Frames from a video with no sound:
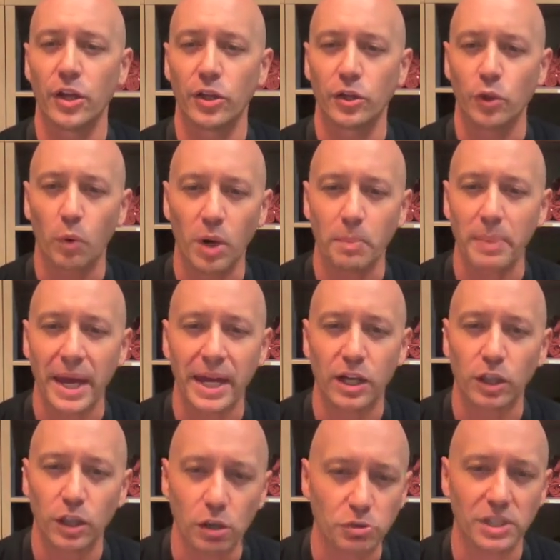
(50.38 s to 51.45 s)
you'll want to pay
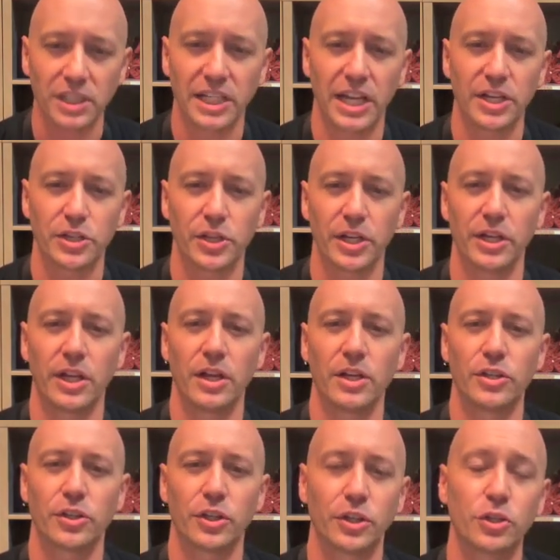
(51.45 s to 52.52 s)
close attention
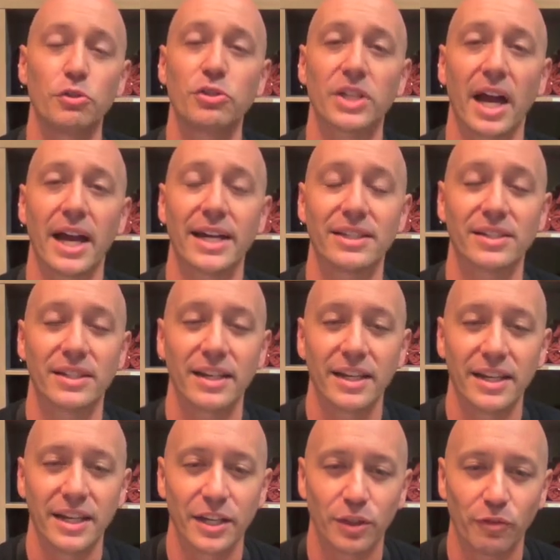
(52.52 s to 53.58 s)
to the 2 signs
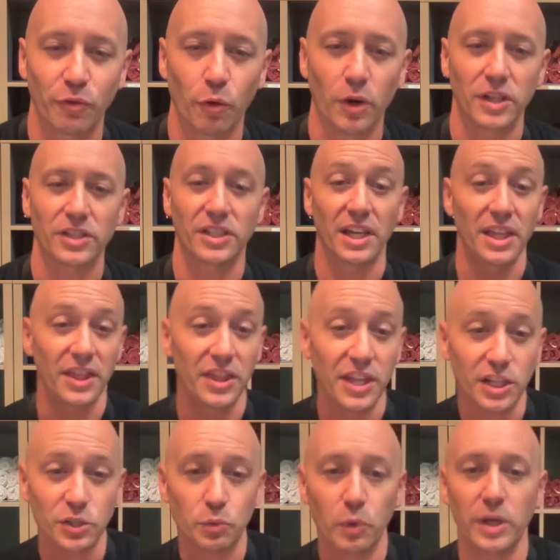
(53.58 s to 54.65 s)
in the forest.
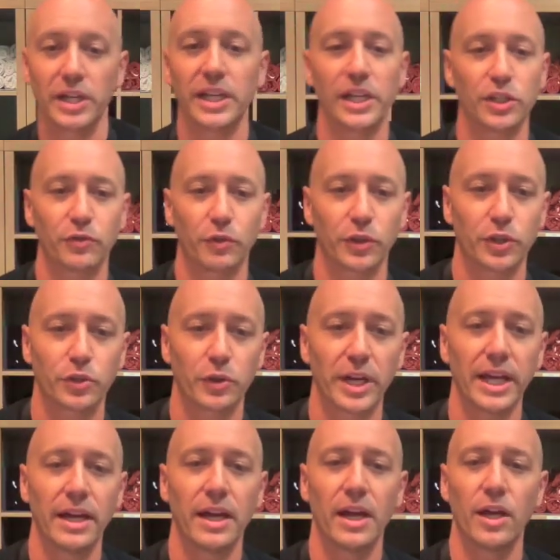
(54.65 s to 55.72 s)
This one is for the
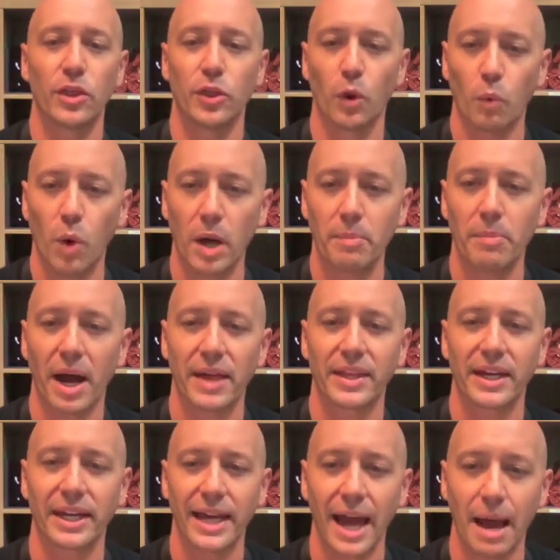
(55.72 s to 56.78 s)
tree, the one by
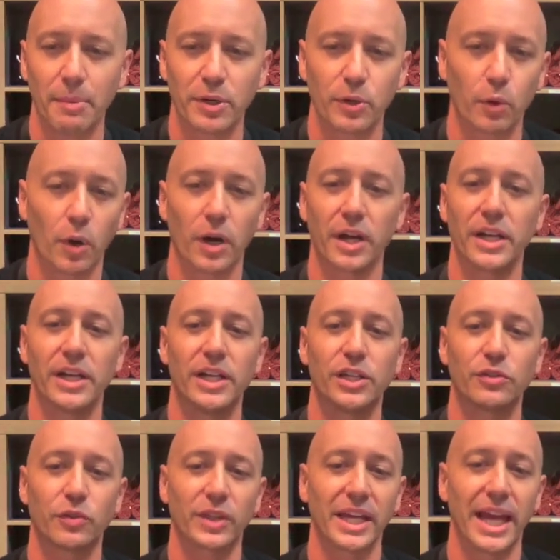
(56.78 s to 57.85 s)
the cabin door is
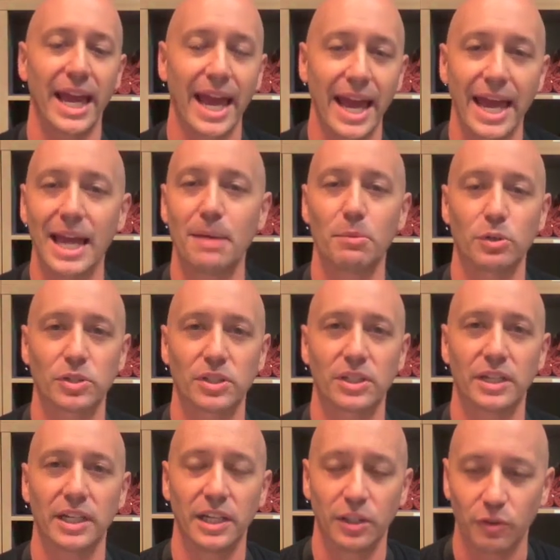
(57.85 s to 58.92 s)
for the animals
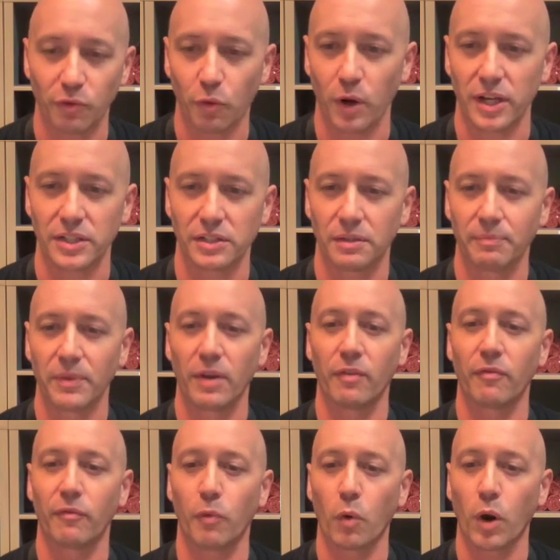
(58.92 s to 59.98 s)
in the forest.
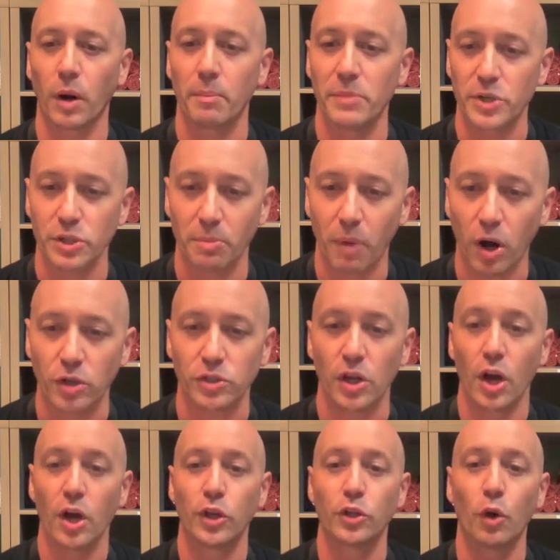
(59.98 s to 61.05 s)
For Mission Mars,
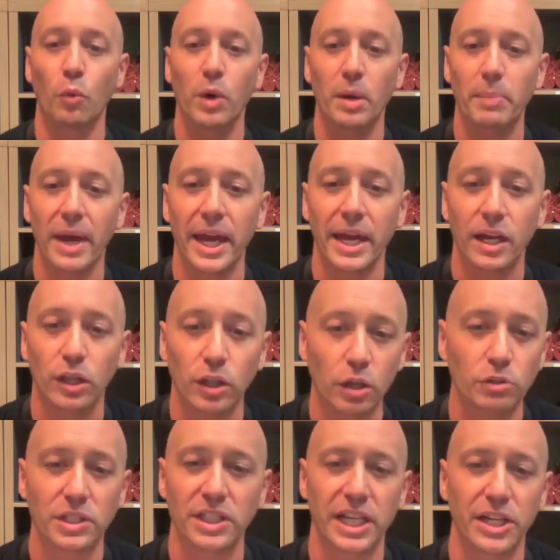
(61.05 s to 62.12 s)
you'll want to pay
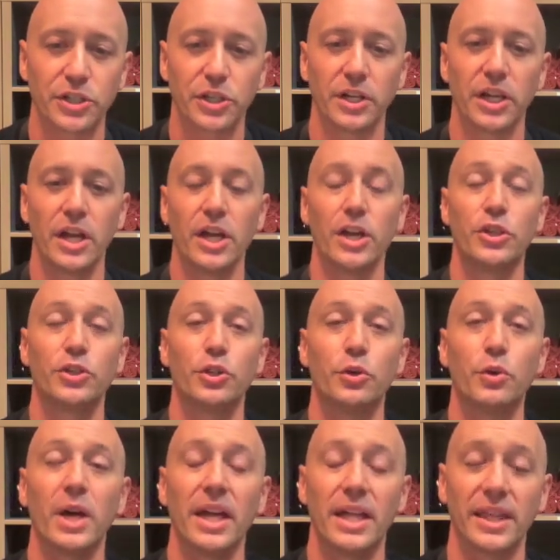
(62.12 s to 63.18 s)
close attention
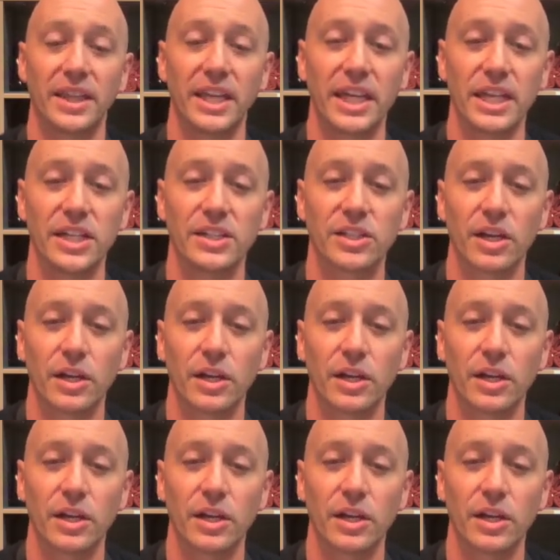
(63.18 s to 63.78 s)
to these